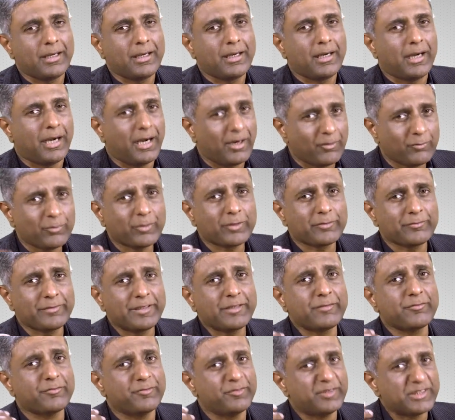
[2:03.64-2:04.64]
How would
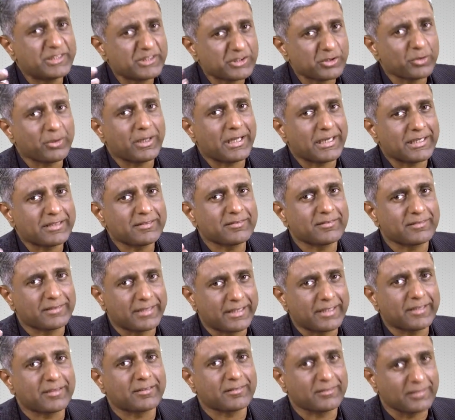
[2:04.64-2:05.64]
we visualize
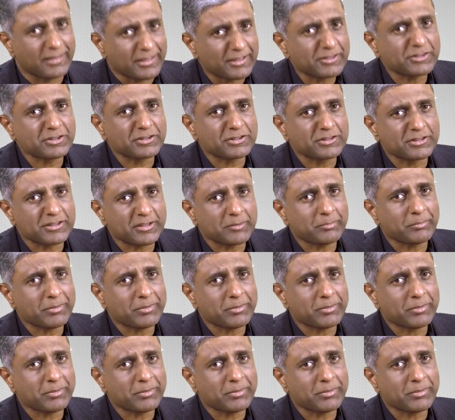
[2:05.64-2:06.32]
their relationship?